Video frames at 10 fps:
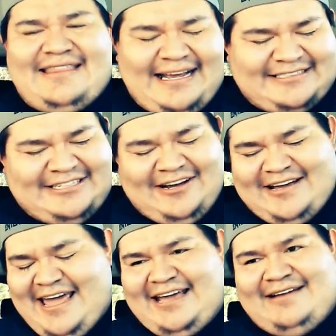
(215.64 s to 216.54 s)
Next
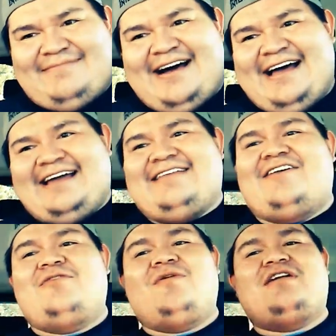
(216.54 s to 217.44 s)
song, Hang 'Em High,
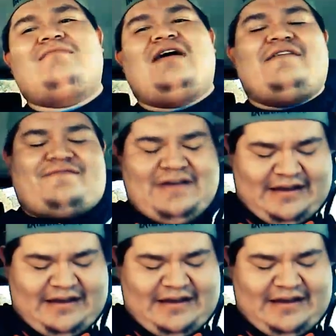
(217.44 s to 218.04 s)
another one of my